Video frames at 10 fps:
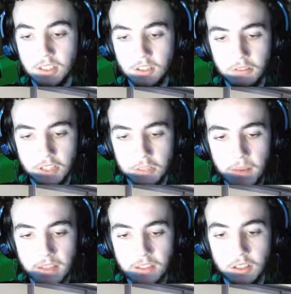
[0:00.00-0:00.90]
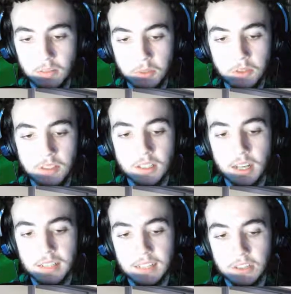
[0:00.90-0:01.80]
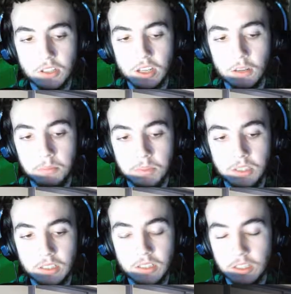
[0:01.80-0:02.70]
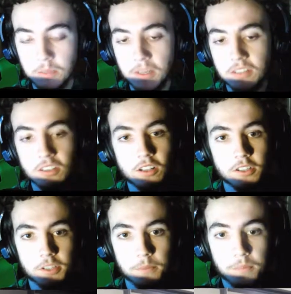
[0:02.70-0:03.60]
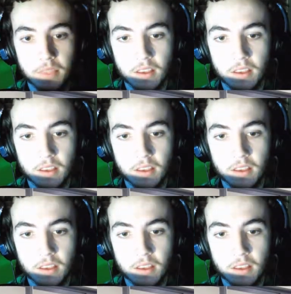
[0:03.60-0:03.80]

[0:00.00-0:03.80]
Yuri is back to her book, and Natsuki disappeared into the closet.